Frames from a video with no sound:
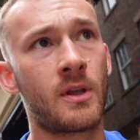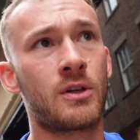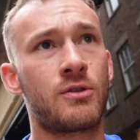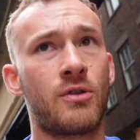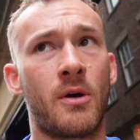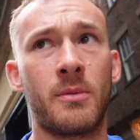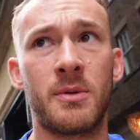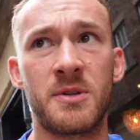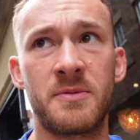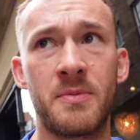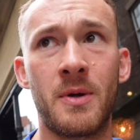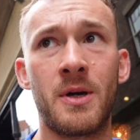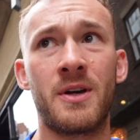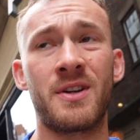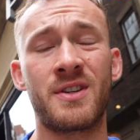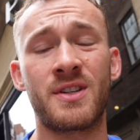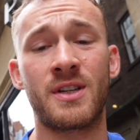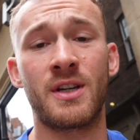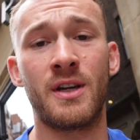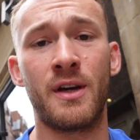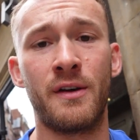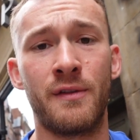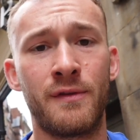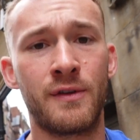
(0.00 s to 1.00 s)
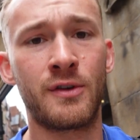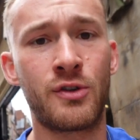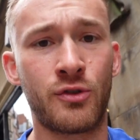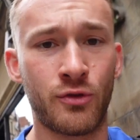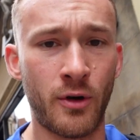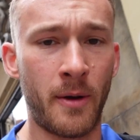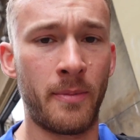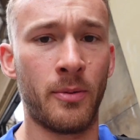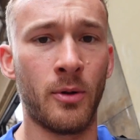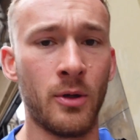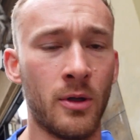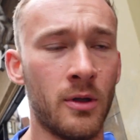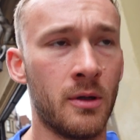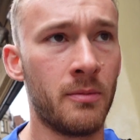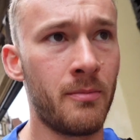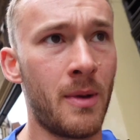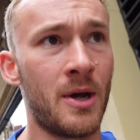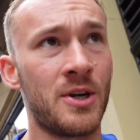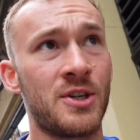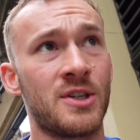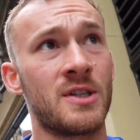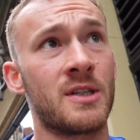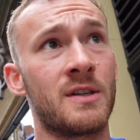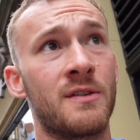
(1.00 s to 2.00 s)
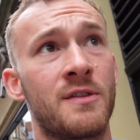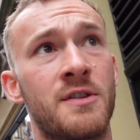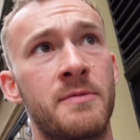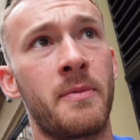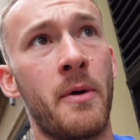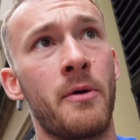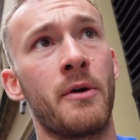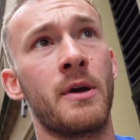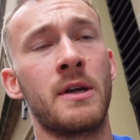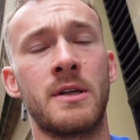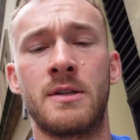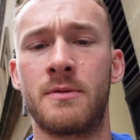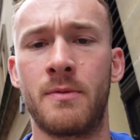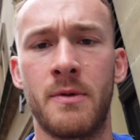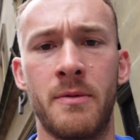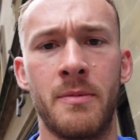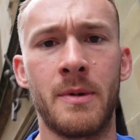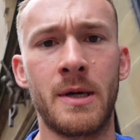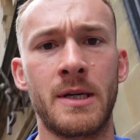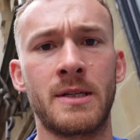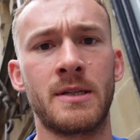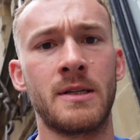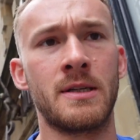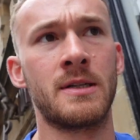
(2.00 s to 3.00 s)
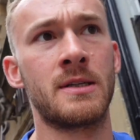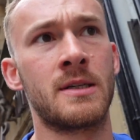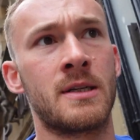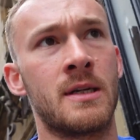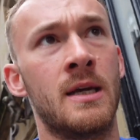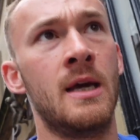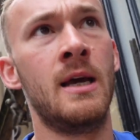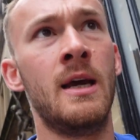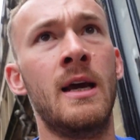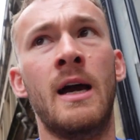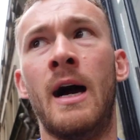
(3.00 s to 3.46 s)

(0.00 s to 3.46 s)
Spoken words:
Troubles Bars serve triple measures of spirits with mixers,